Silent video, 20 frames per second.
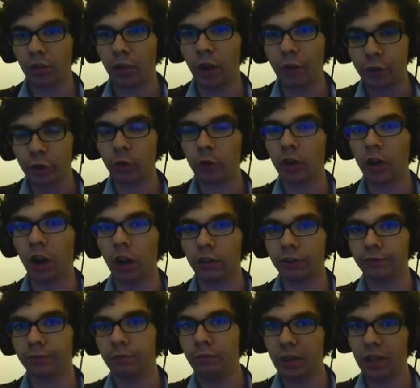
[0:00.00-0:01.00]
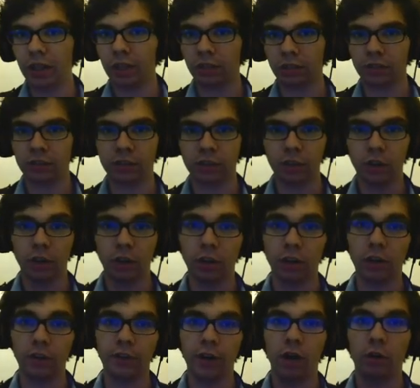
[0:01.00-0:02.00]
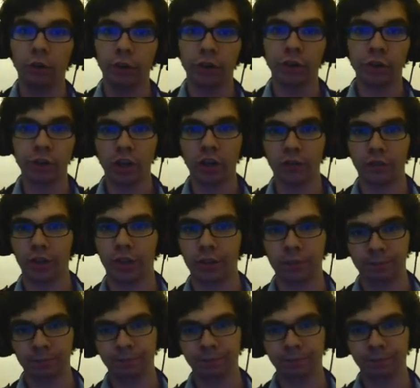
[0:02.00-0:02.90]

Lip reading: of showing off builds of our server,